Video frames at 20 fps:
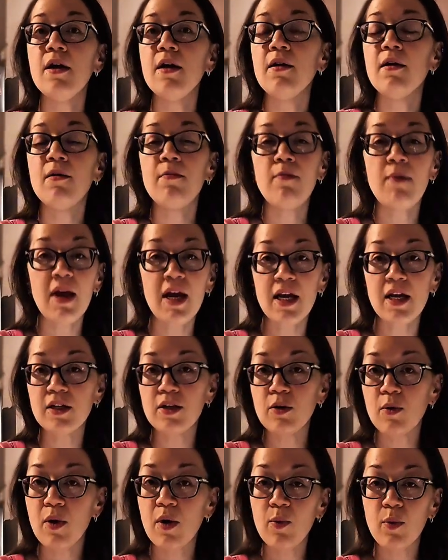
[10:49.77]
make it to
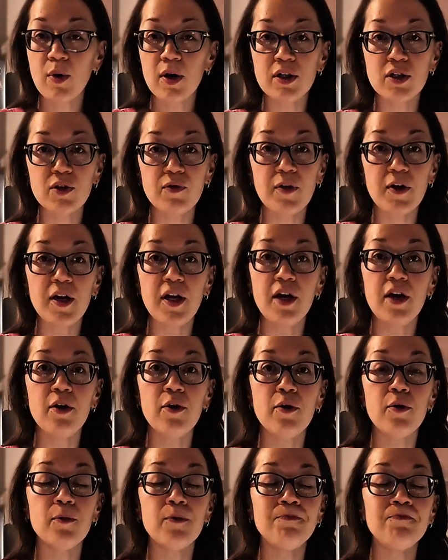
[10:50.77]
what works for you.